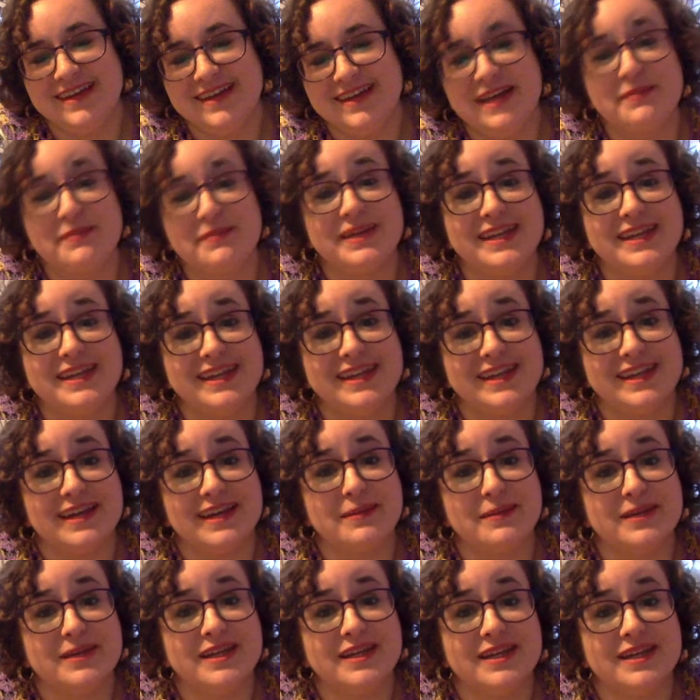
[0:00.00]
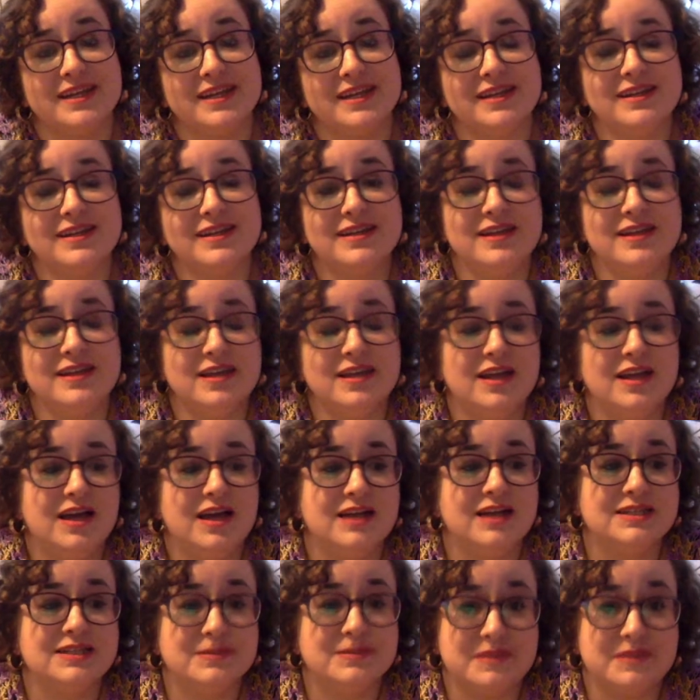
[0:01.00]
I'm kidding.
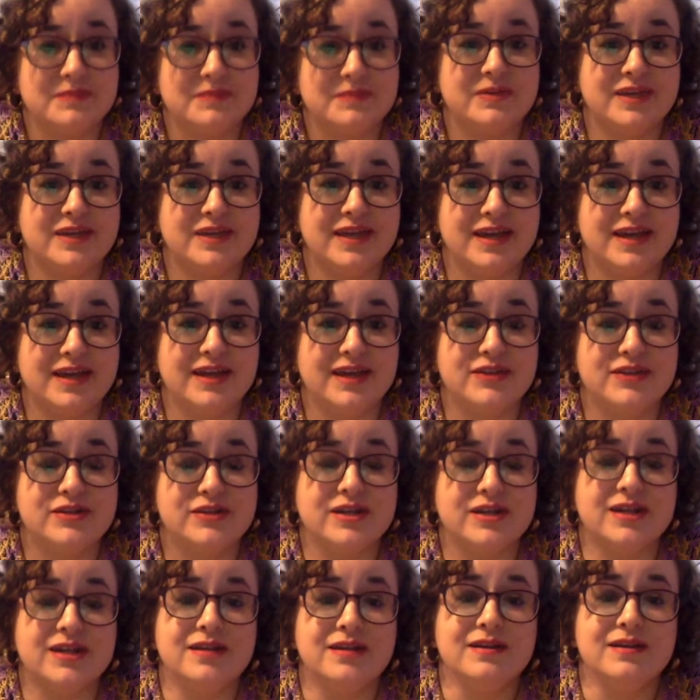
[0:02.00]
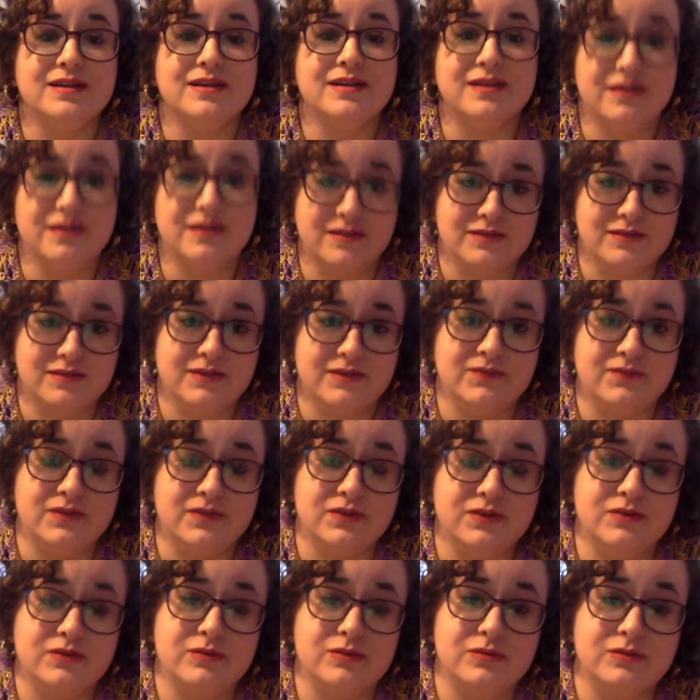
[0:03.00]
Some people can't hydrate. If
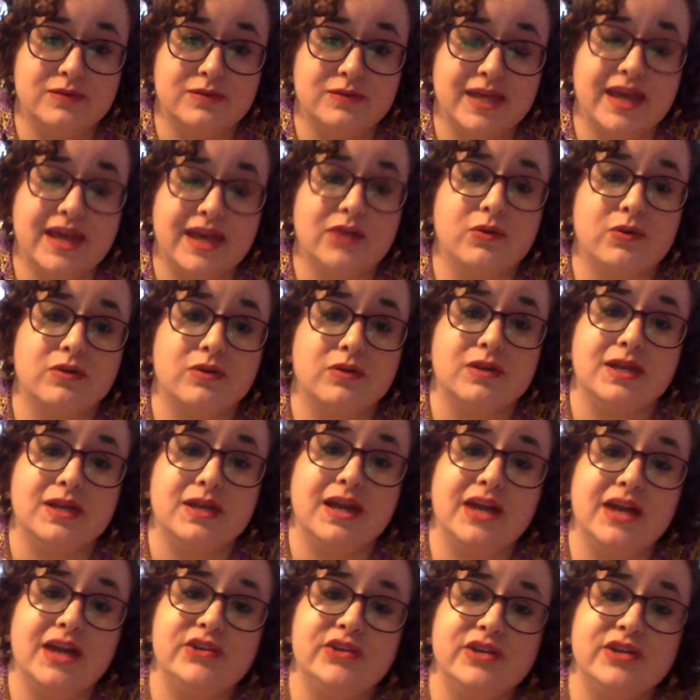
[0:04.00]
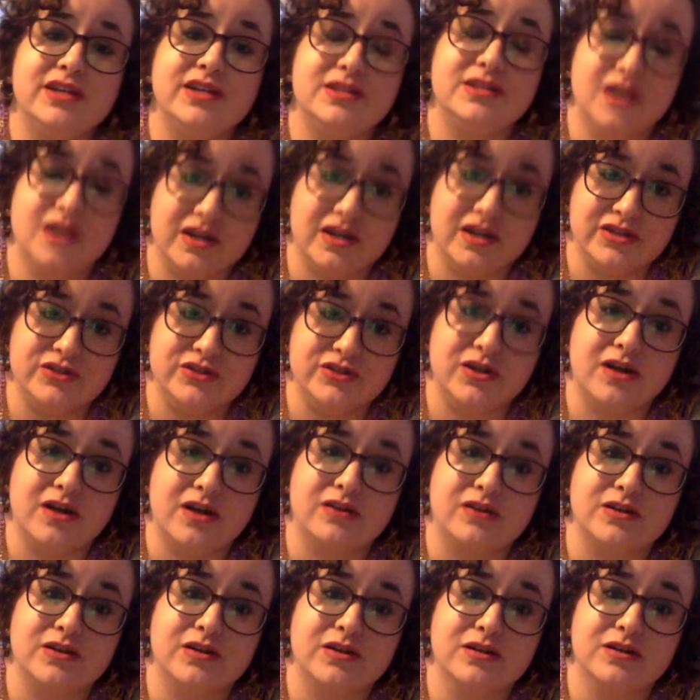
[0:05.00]
you can't orally hydrate, talk to your
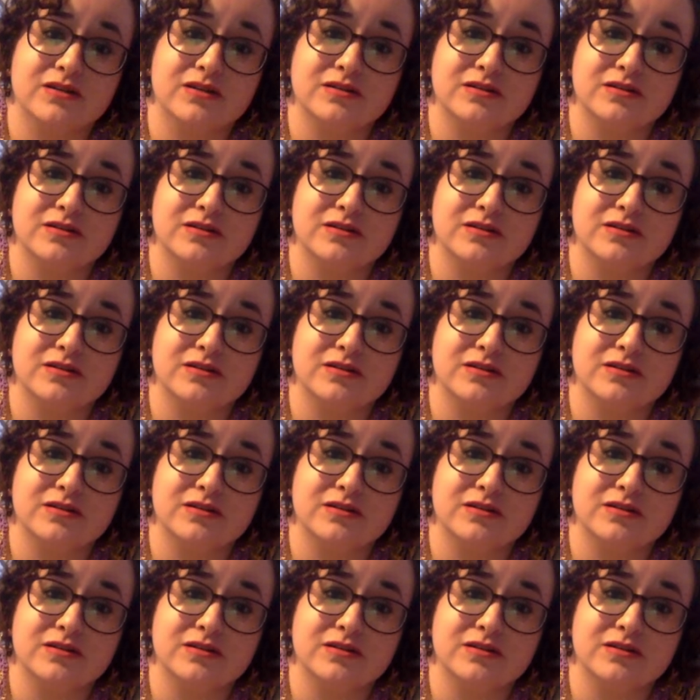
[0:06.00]
doctor.